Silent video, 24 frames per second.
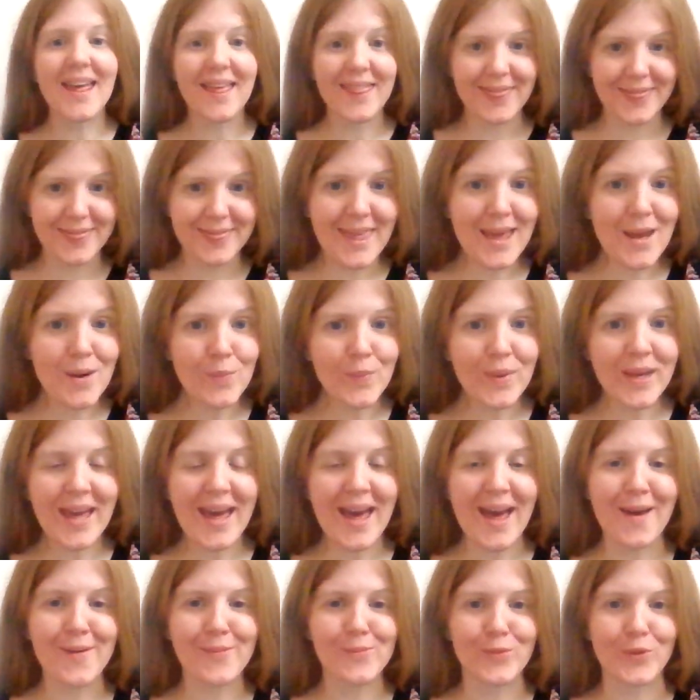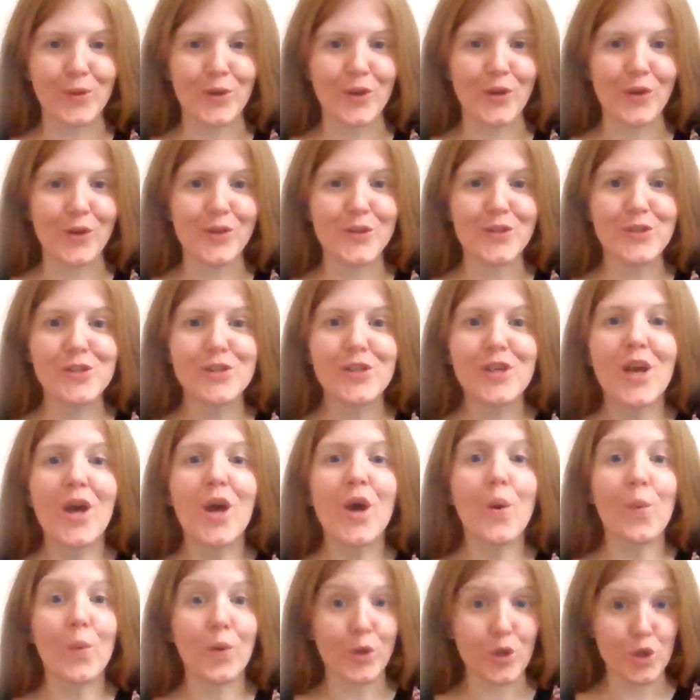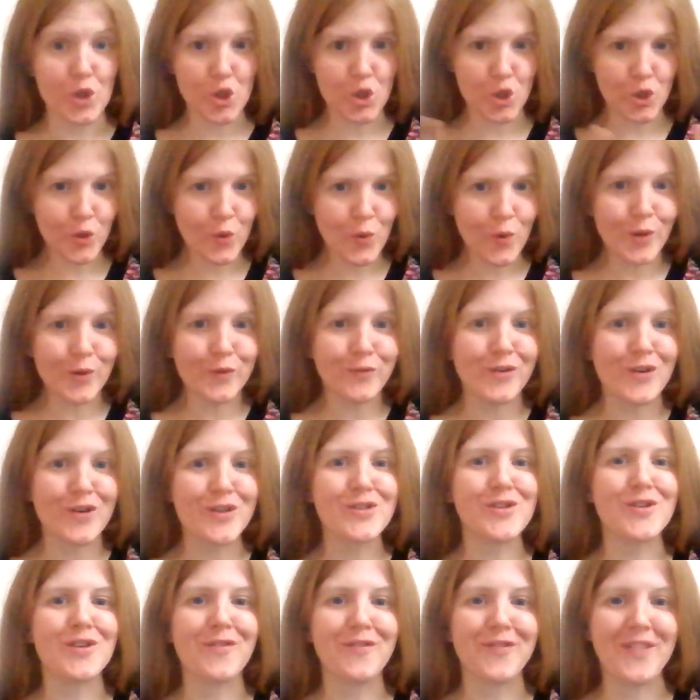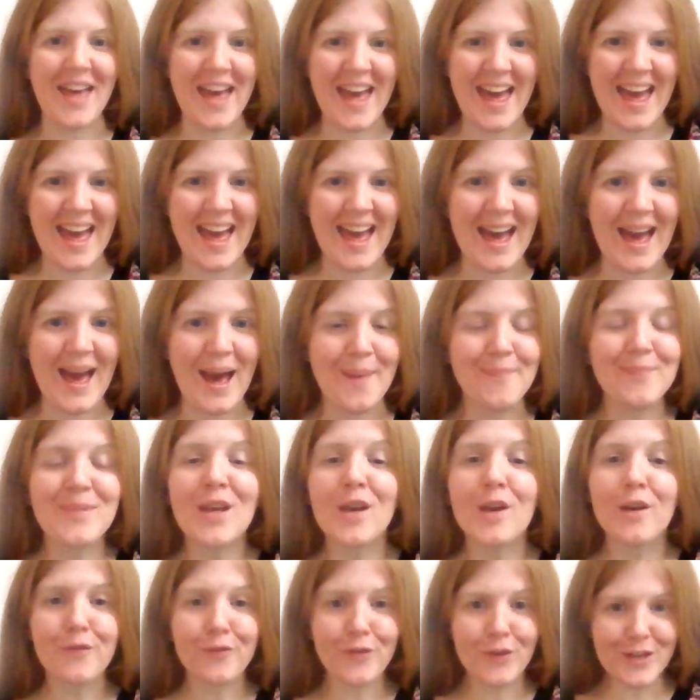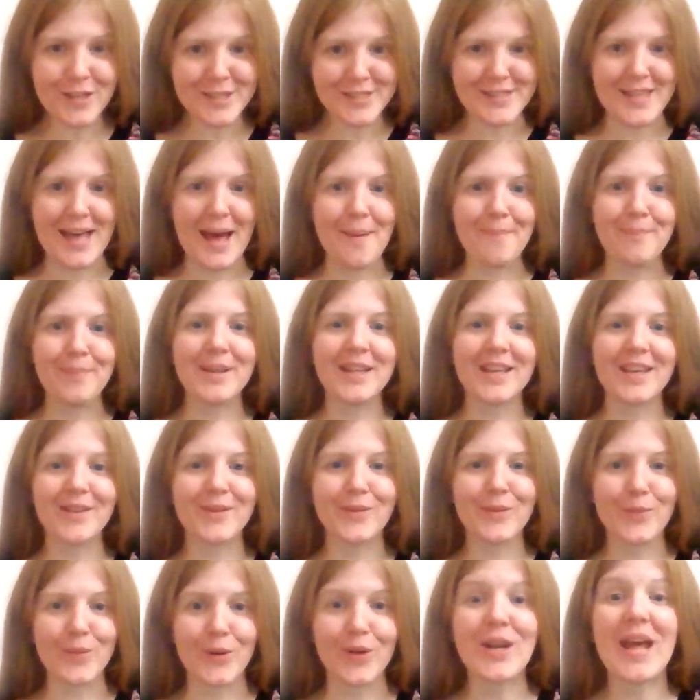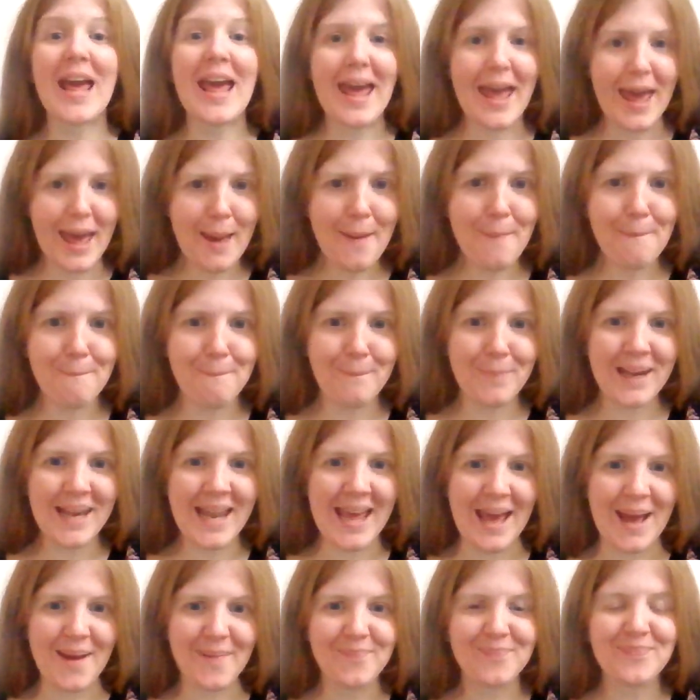Then we have words with a short version of the ä. For example, in the word äpple.